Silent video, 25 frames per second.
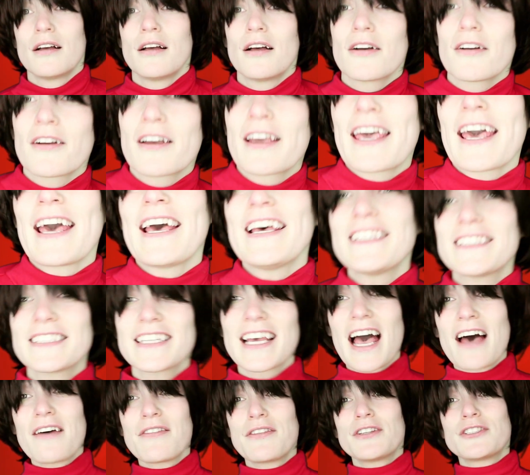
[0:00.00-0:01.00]
Okay, so
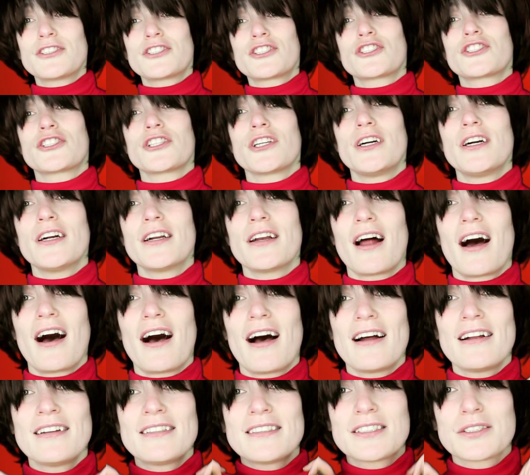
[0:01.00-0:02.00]
I have this shirt
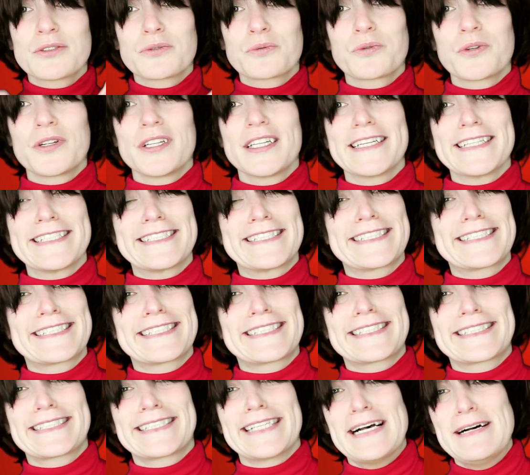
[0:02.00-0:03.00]
on. It's really
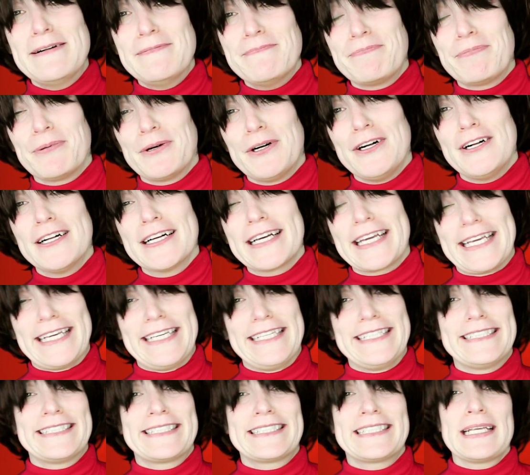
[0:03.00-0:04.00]
simple,
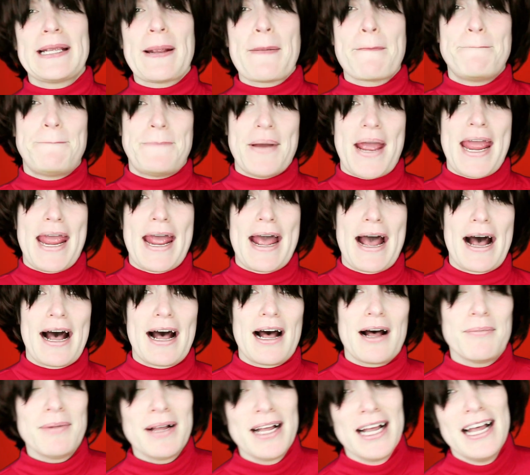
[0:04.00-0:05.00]
easy,
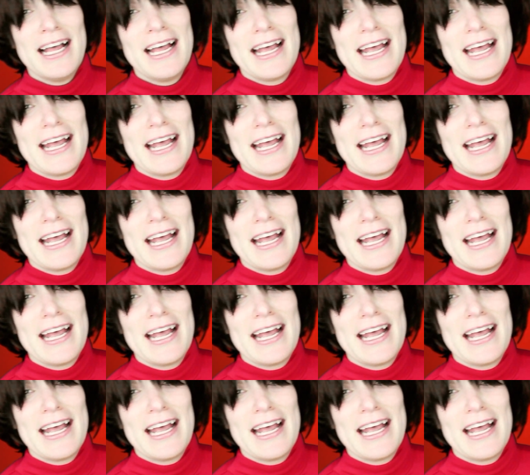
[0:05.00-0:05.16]
bam.